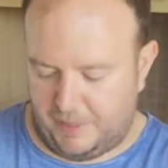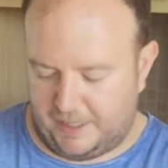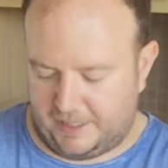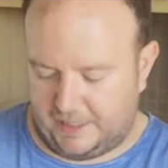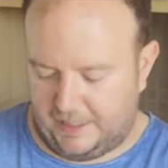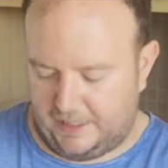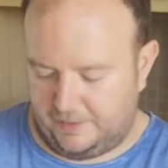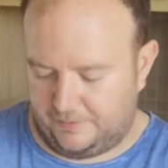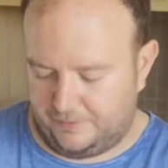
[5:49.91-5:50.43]

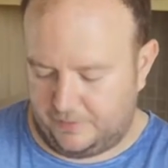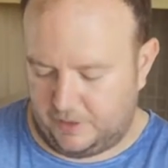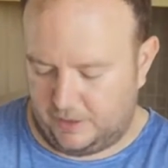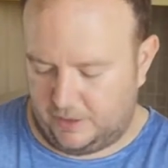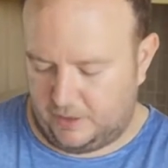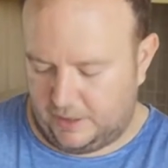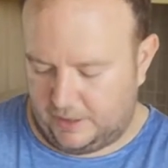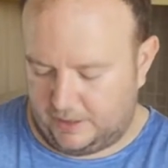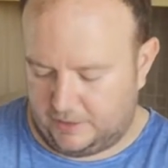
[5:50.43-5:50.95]
baggy
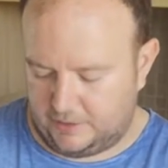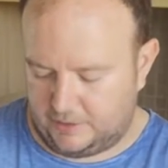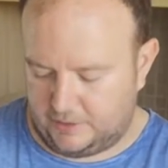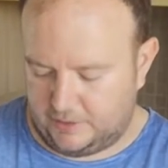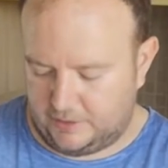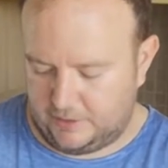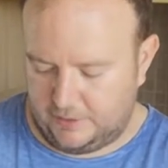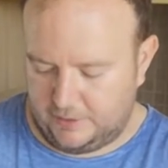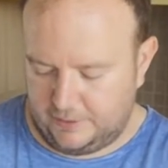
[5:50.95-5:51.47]
and
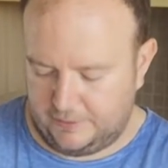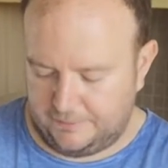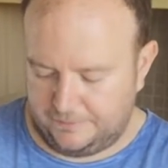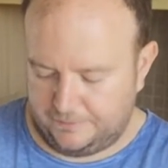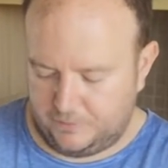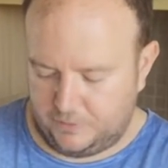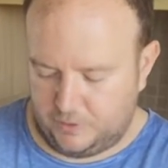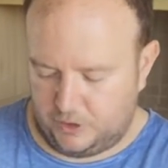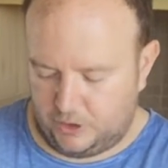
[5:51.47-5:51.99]
things.
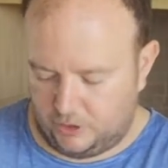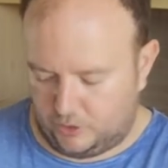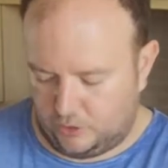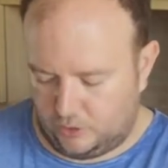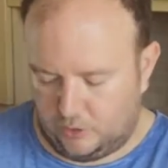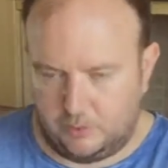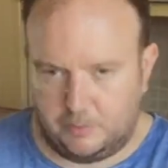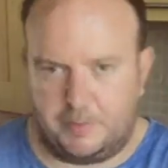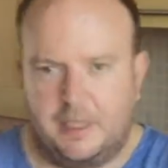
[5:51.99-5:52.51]
It's
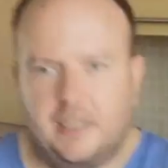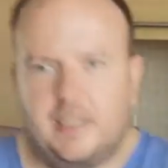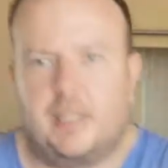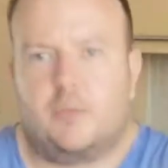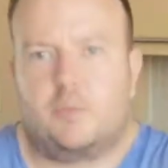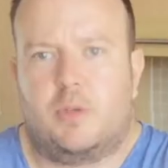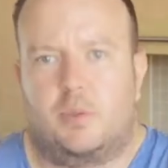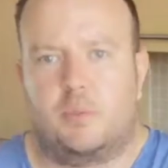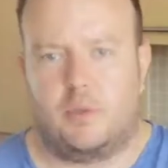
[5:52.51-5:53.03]
a bit like
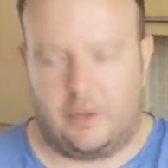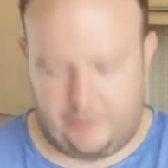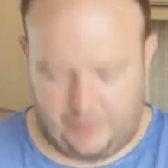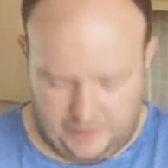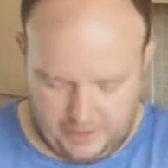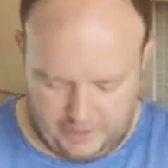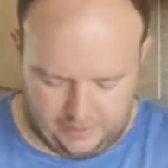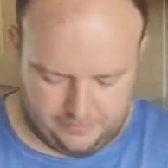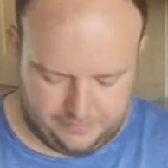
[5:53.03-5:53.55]
the one I'm
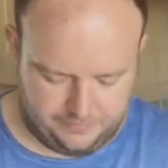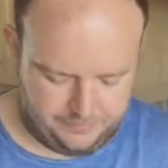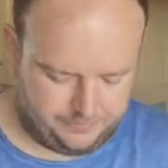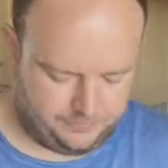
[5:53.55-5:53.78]
wearing now.